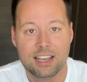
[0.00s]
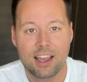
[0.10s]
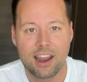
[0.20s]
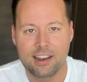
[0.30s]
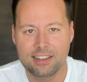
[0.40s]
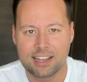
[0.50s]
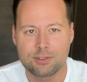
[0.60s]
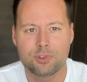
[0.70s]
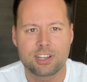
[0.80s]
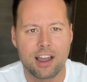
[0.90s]
and that's
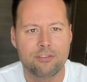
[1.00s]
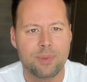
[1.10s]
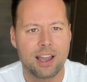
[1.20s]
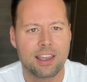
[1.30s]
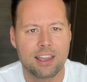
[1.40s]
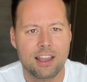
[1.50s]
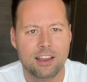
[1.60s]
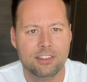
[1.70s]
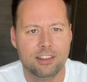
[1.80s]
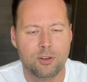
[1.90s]
what's kind
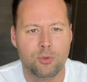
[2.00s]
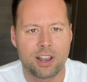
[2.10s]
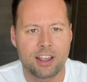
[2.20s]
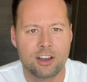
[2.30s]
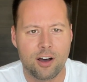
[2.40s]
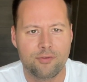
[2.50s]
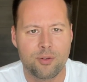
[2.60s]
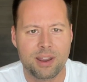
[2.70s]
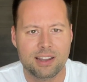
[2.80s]
of what I got from it,